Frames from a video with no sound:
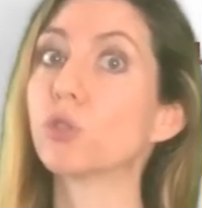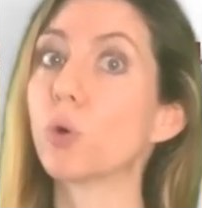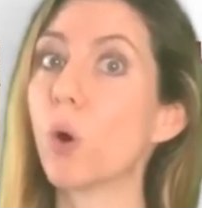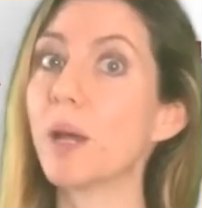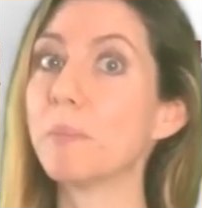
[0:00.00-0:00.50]

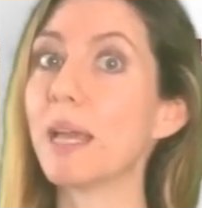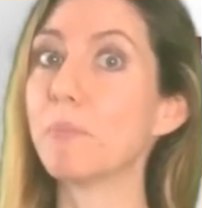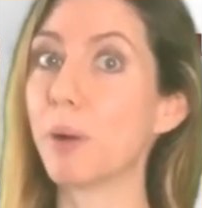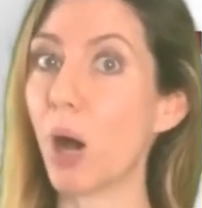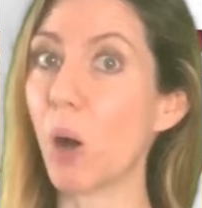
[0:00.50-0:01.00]
Troy
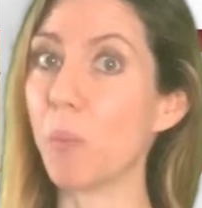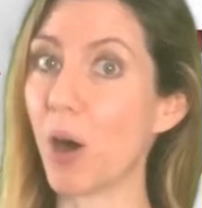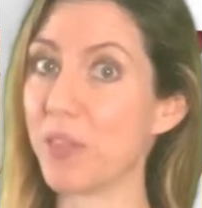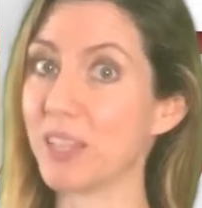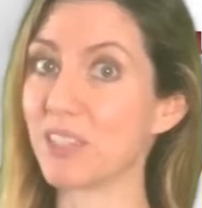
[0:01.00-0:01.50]
Maine Pope
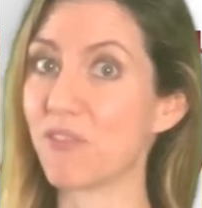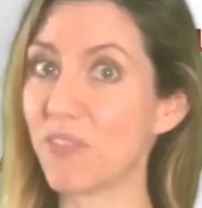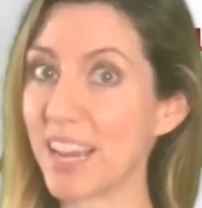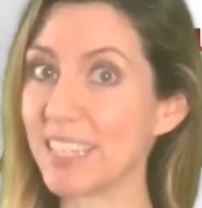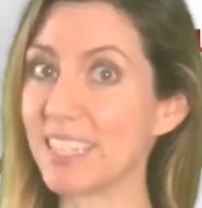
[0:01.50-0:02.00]
on this
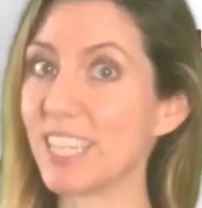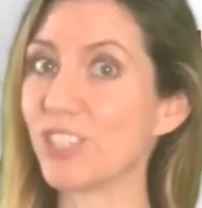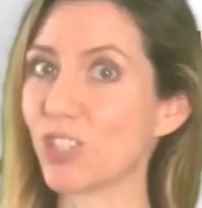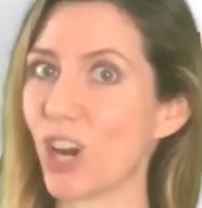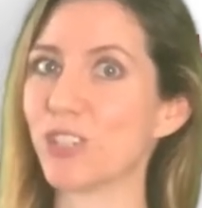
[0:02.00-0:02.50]

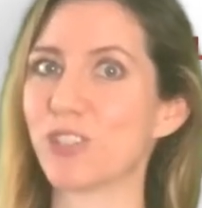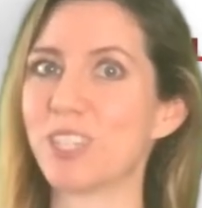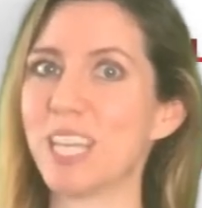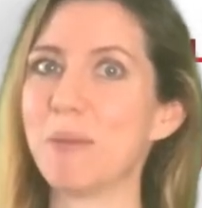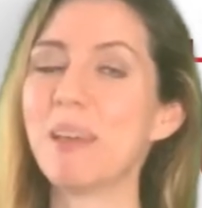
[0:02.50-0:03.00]
feisty Chargers
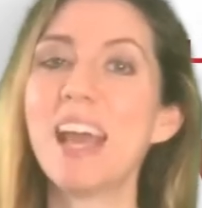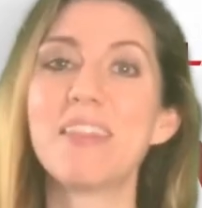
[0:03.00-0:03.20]
team